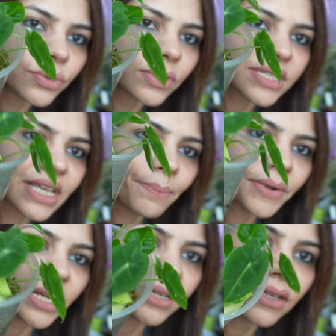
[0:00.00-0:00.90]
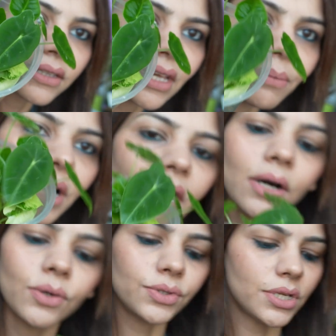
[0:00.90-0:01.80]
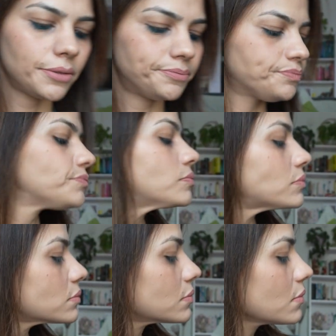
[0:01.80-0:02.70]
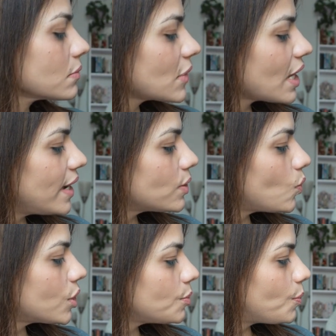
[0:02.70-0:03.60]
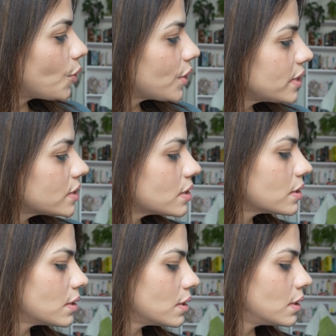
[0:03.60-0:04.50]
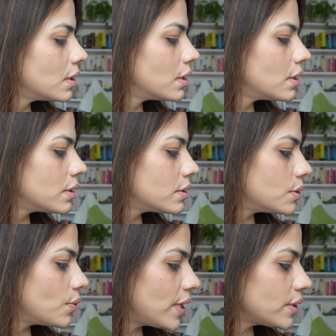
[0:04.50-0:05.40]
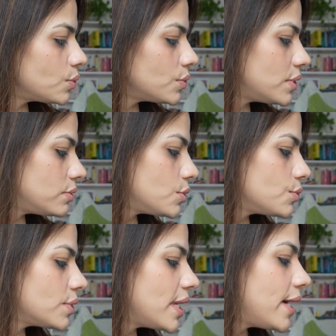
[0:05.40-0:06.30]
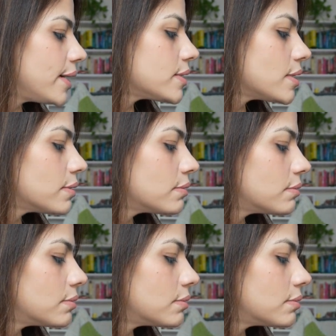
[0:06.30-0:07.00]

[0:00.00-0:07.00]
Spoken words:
to separate them out. At what point do I do that?